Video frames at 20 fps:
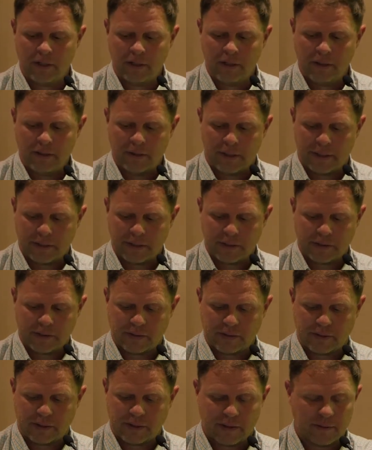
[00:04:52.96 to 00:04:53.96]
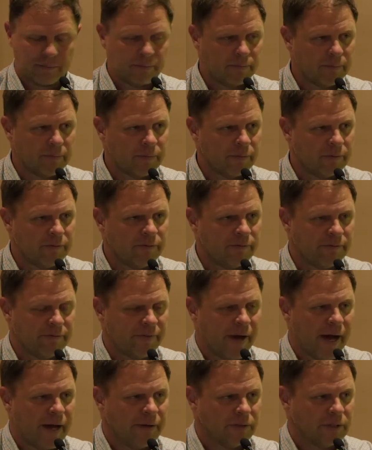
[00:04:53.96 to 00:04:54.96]
like this is a
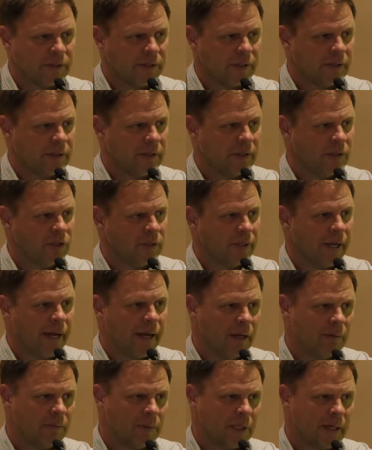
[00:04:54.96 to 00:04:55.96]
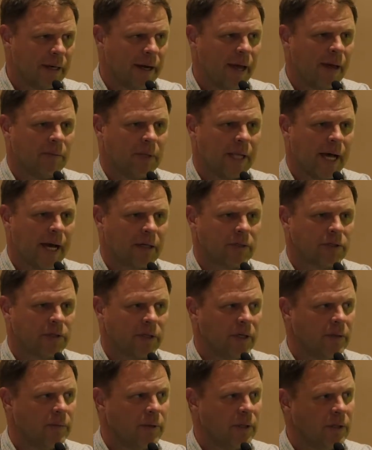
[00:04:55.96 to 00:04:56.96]
5 or 6 inch diameter hemlock
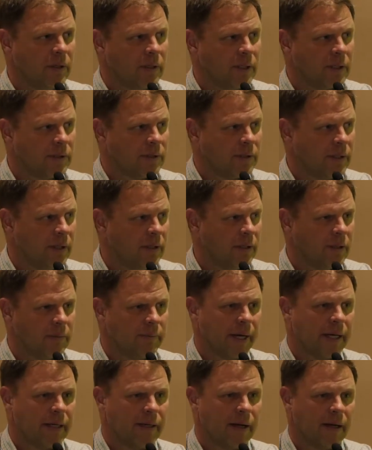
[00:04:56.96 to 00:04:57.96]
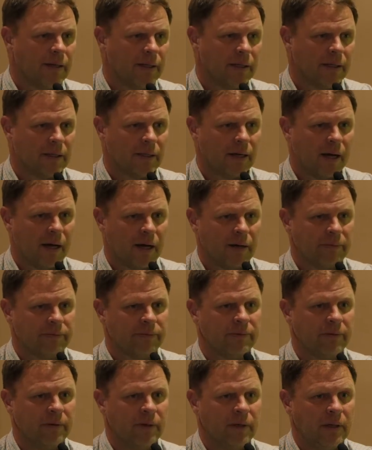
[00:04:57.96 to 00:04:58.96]
tree, but you can see that by cutting it
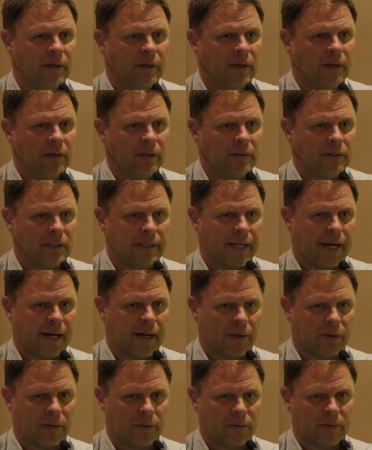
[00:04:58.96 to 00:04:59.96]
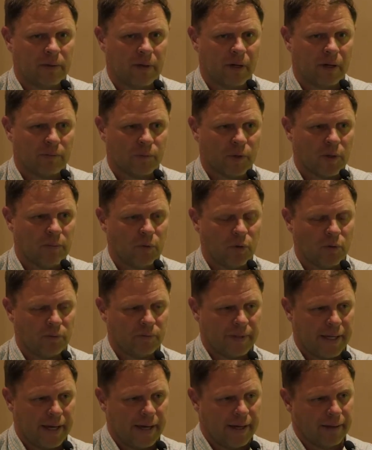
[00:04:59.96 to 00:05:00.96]
off to now remove
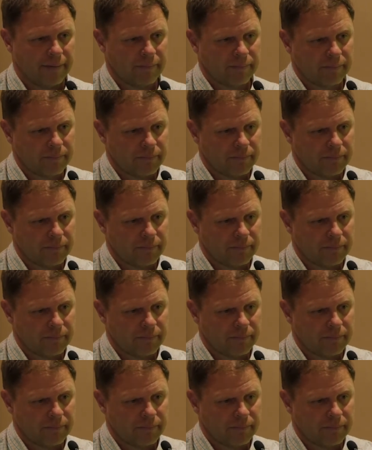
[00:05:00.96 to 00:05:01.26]
that